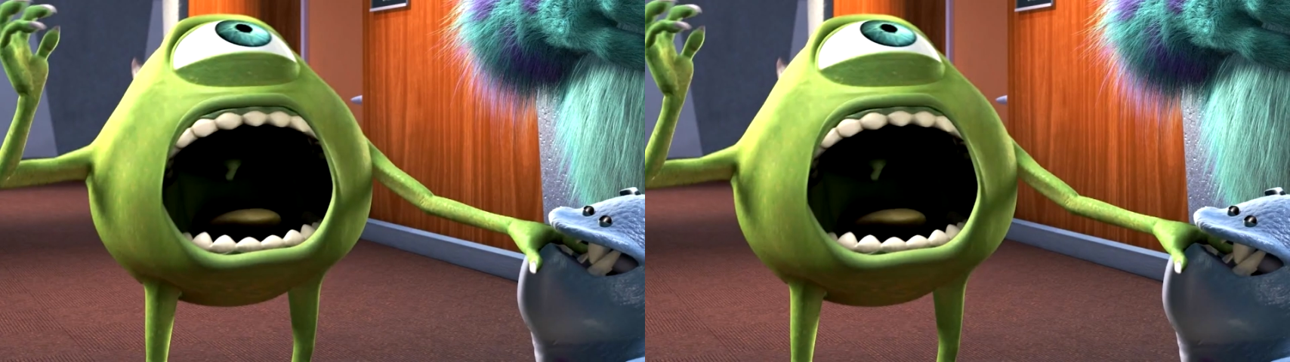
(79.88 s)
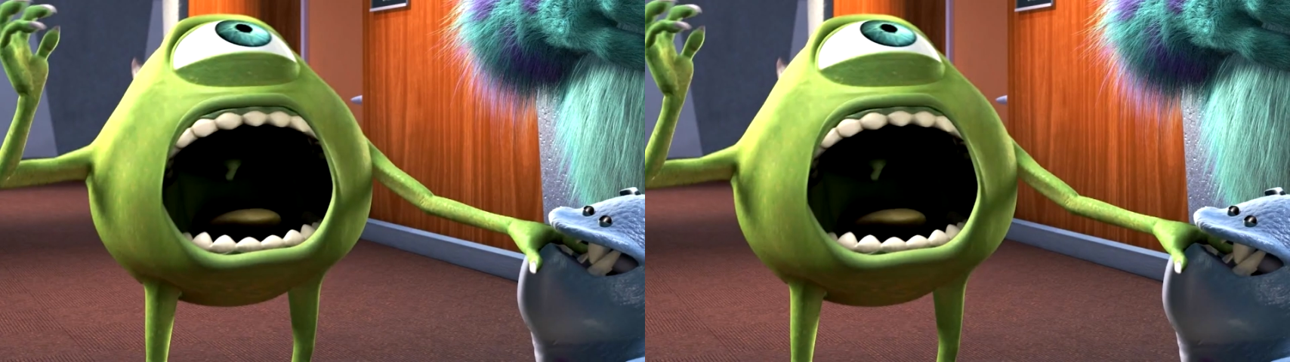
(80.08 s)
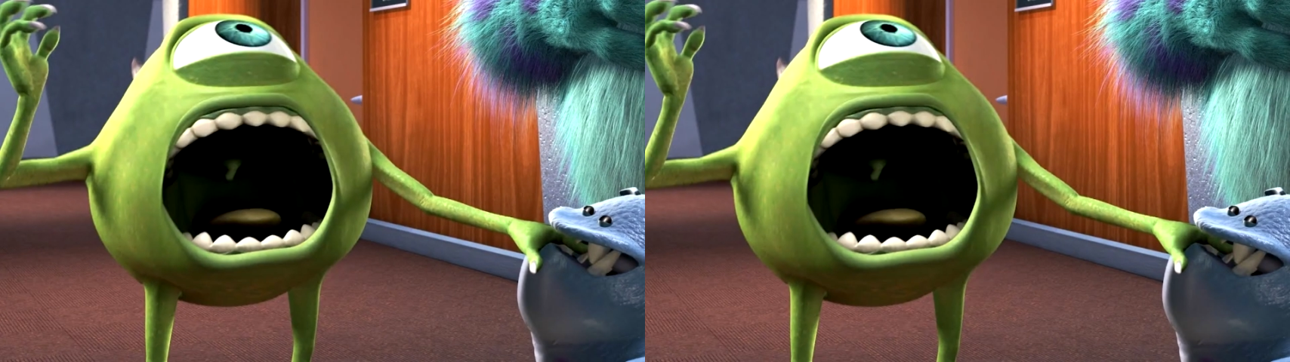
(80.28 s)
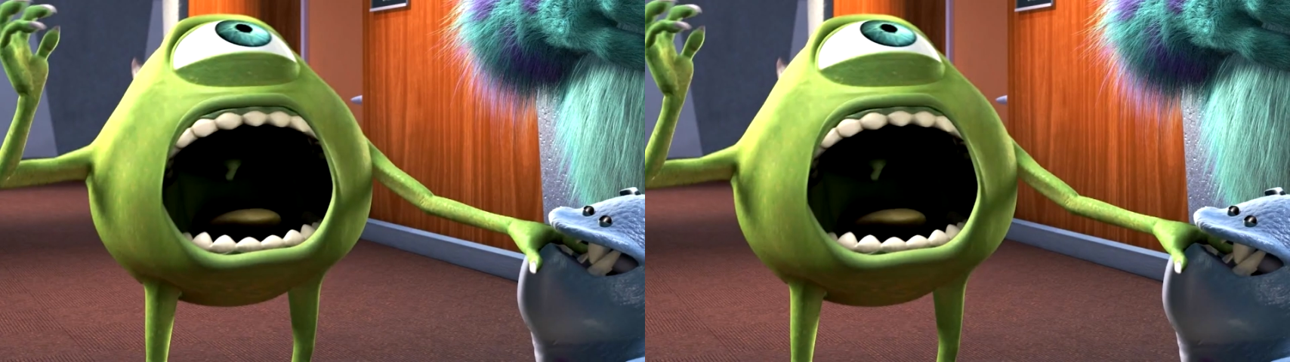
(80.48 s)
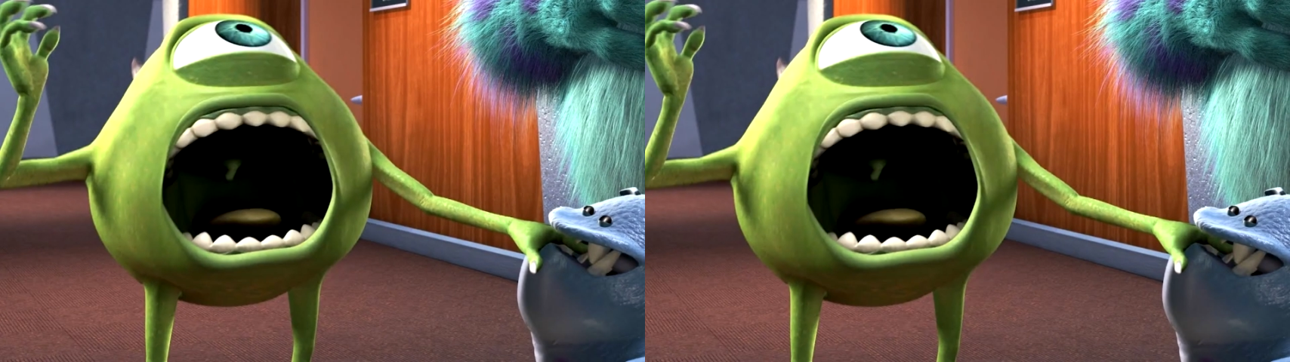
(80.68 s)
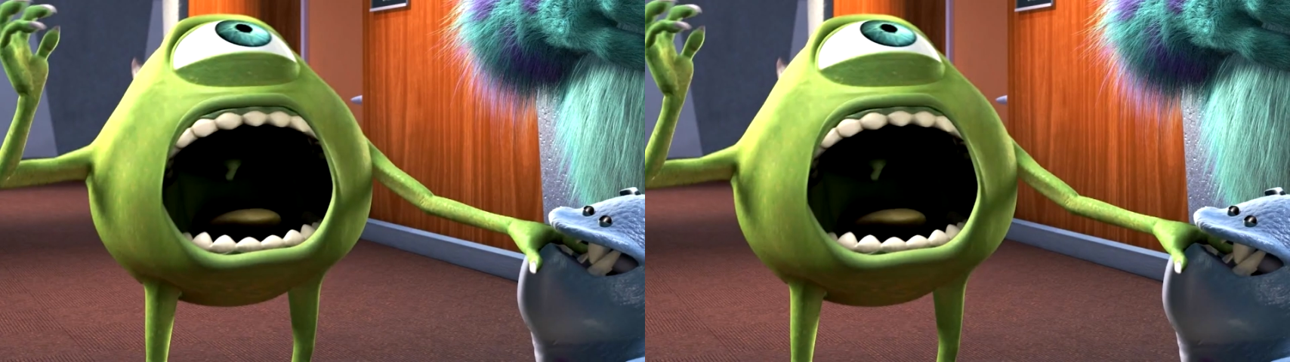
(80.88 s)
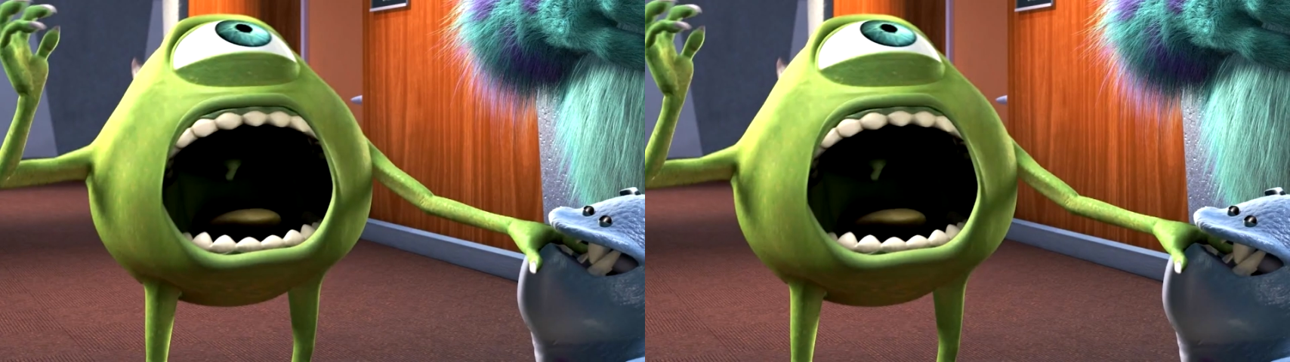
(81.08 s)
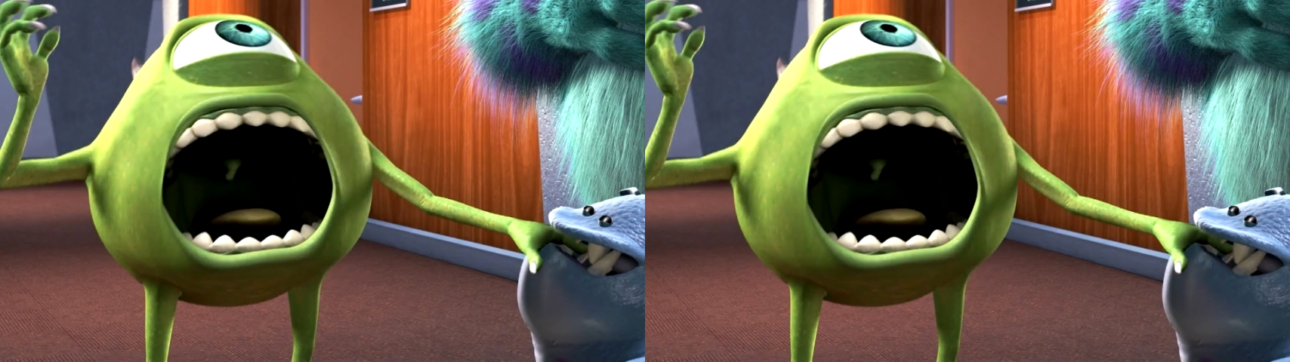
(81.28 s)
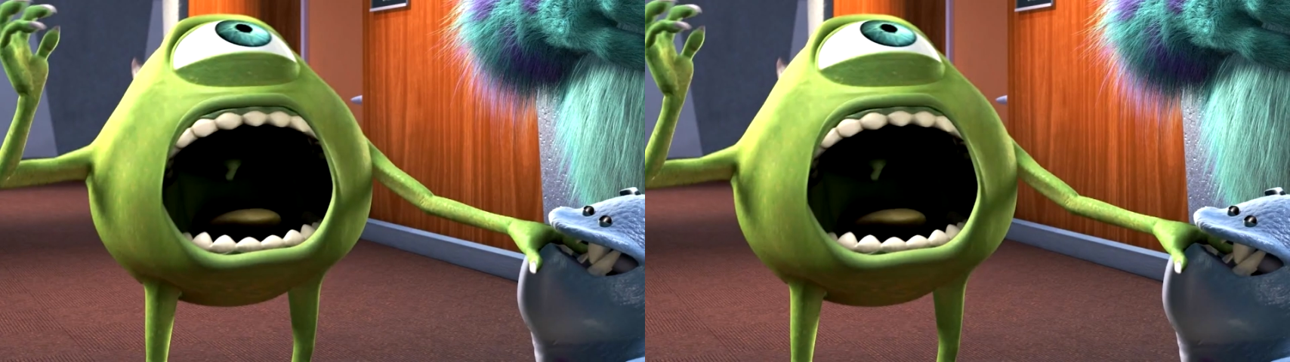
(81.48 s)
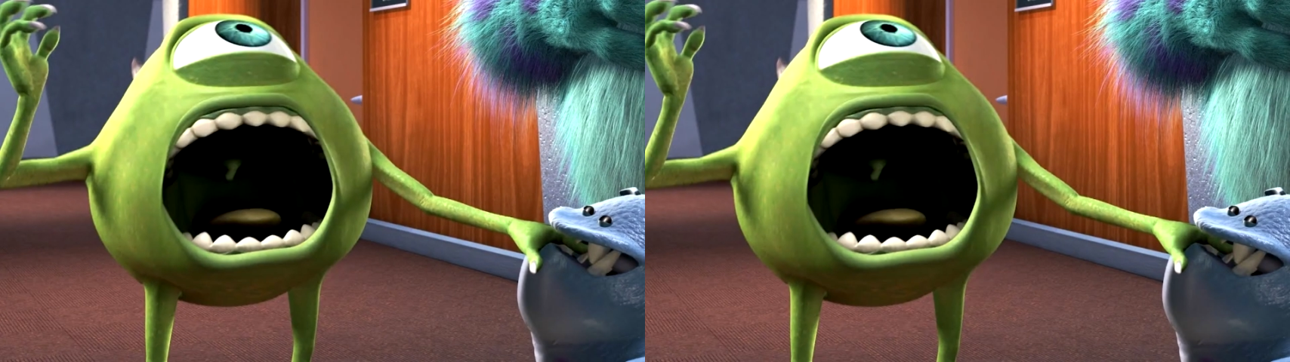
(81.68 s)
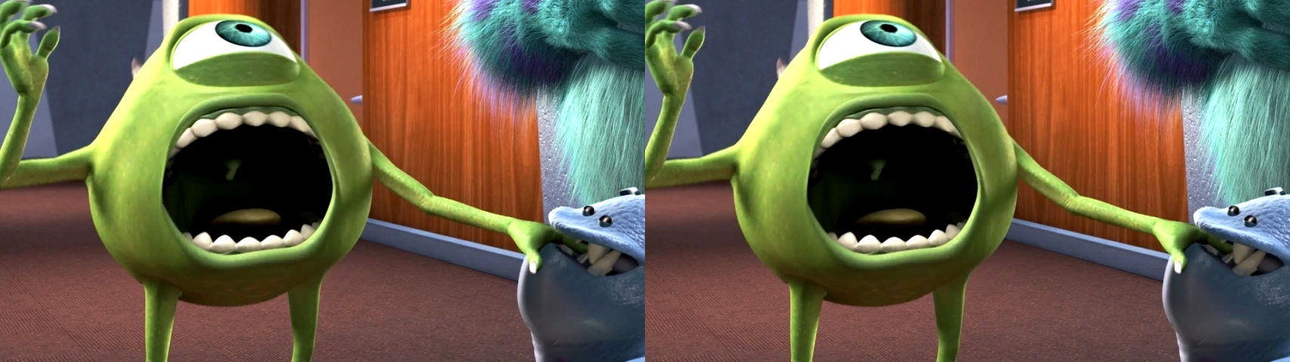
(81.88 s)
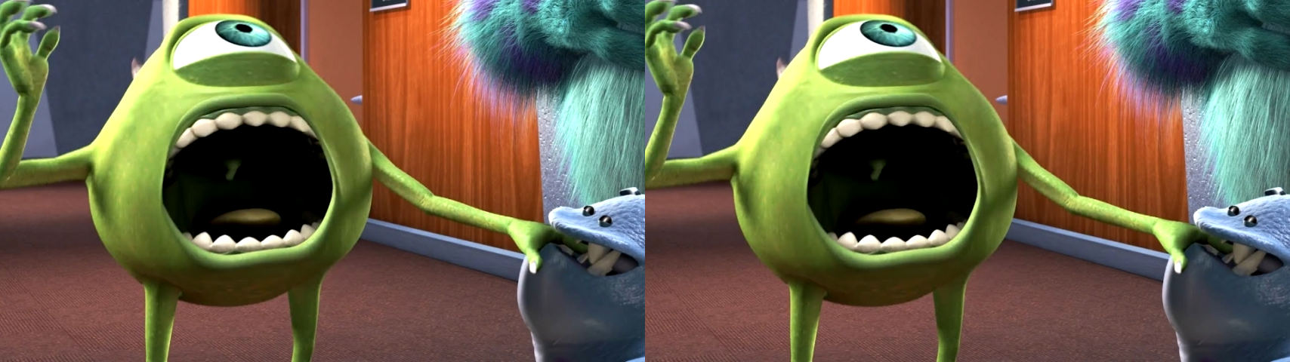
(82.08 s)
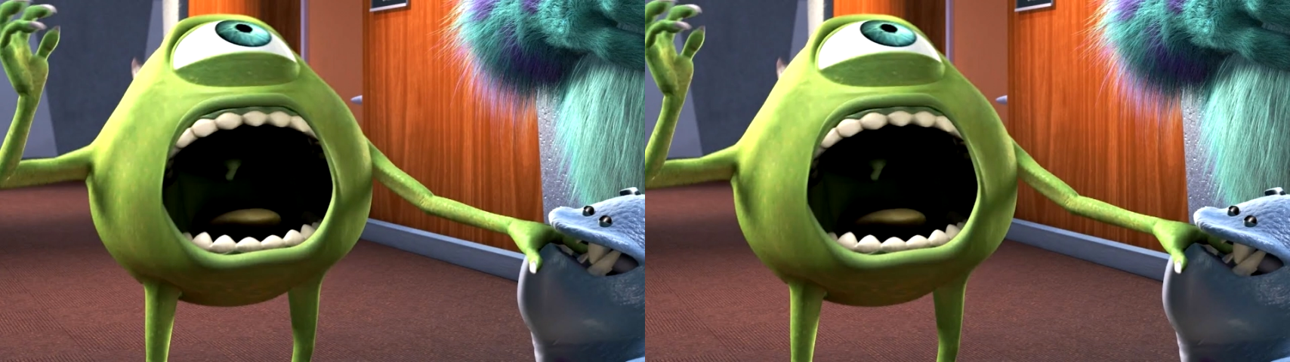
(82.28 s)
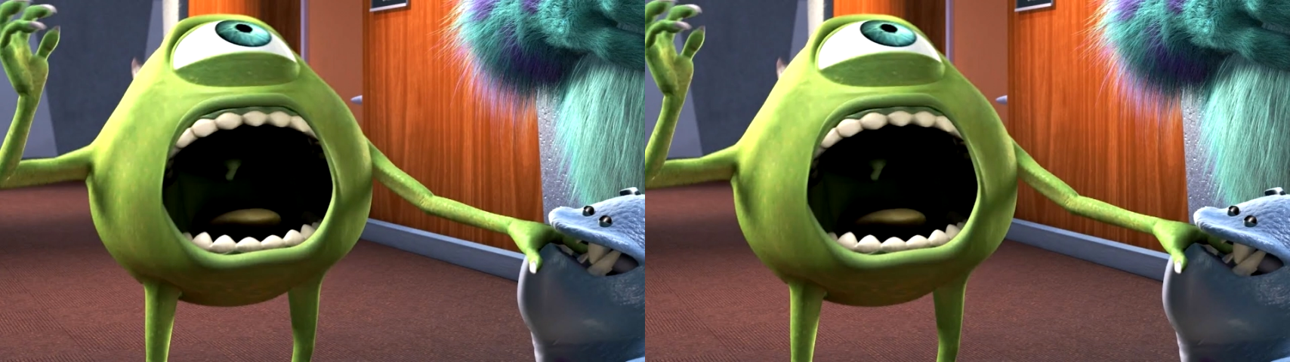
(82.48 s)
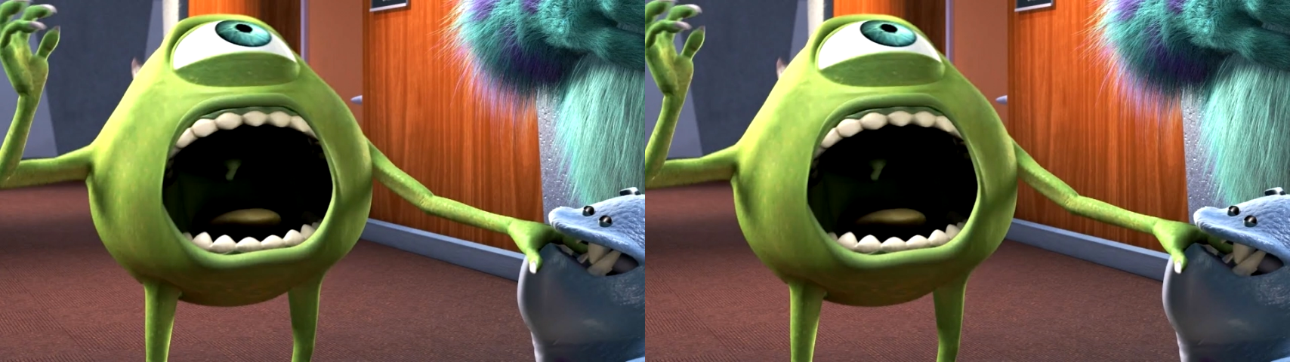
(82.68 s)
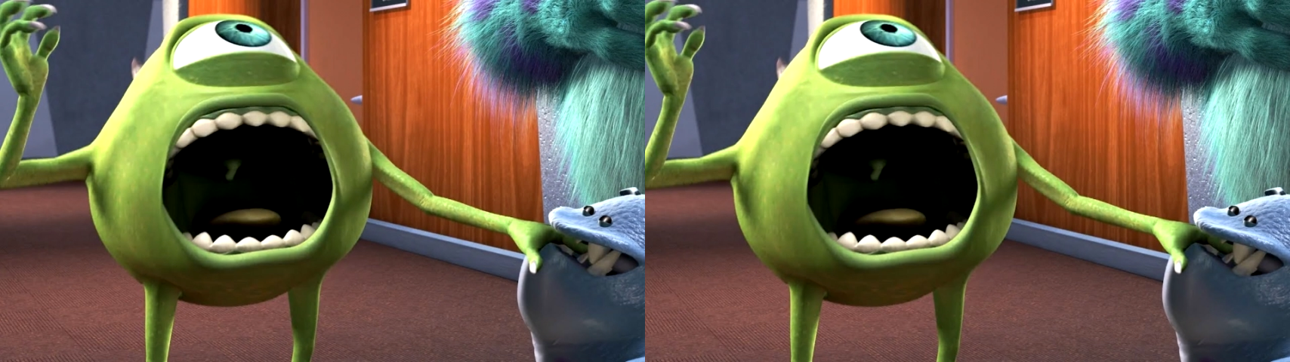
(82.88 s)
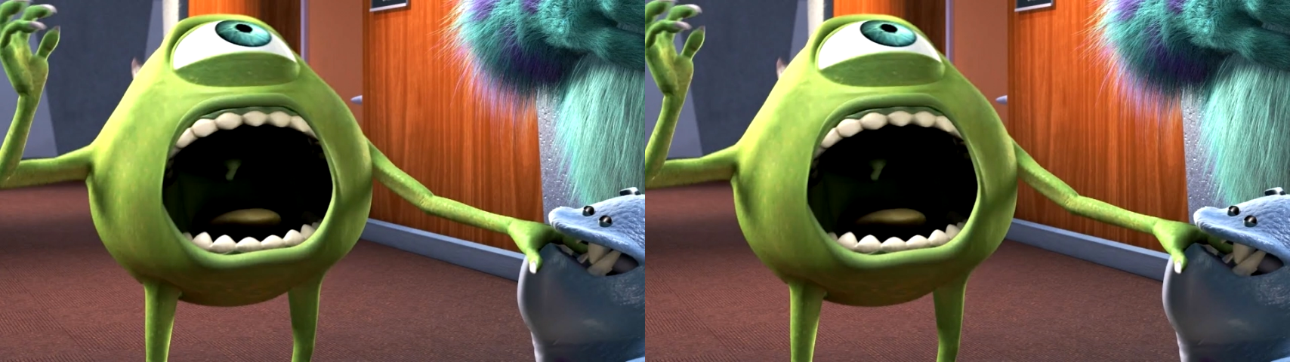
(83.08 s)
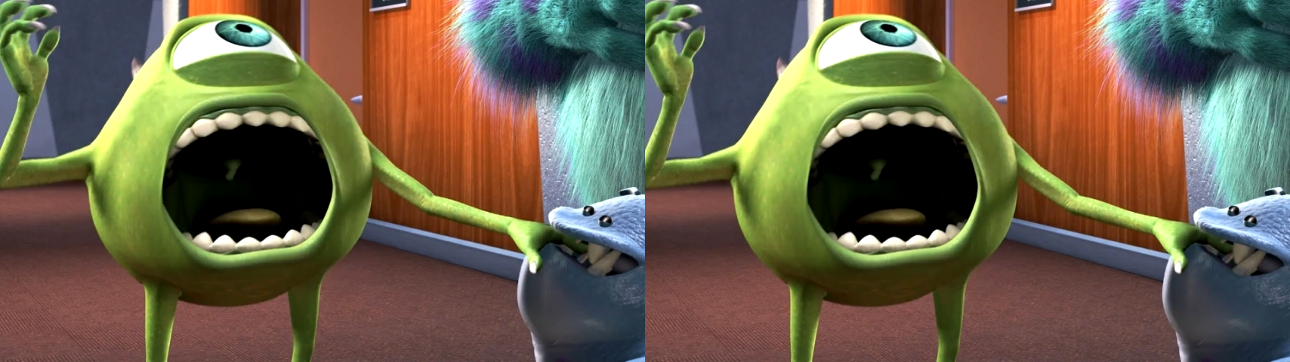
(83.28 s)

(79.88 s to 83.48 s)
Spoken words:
[unreadable: no face in view]